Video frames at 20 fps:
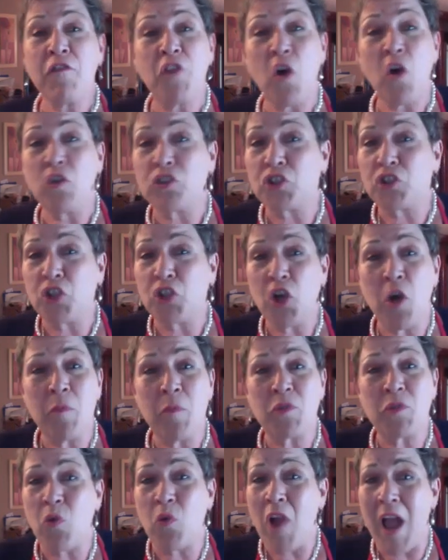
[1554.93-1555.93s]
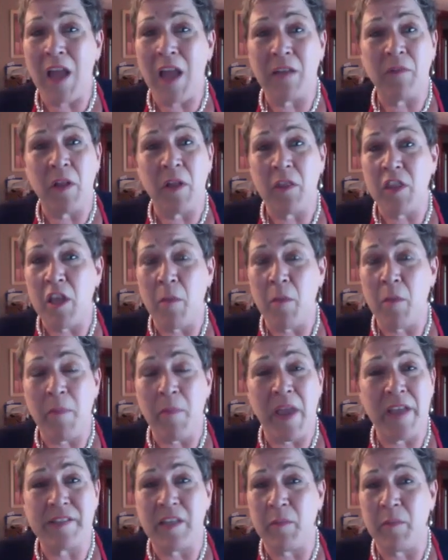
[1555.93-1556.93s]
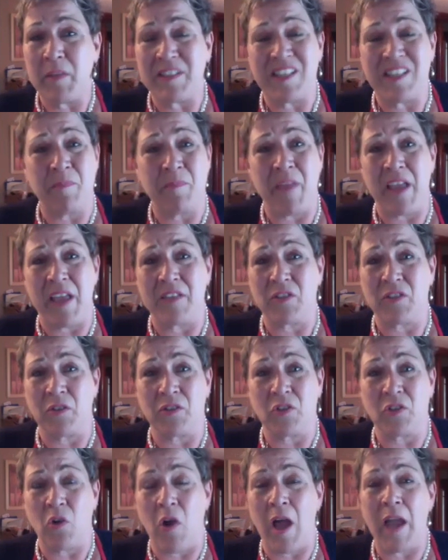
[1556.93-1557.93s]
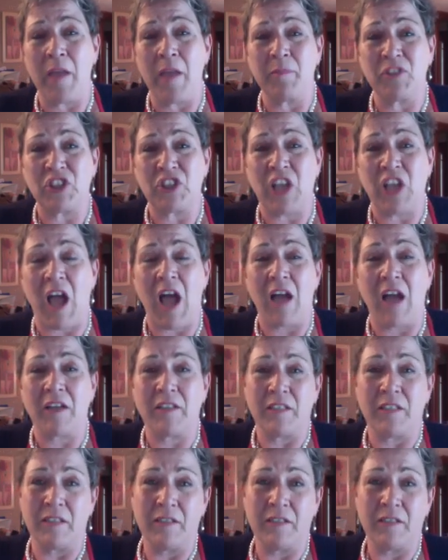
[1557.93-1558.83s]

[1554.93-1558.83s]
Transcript: those terms were on the amazing Mrs. Maisel, so I am shocked.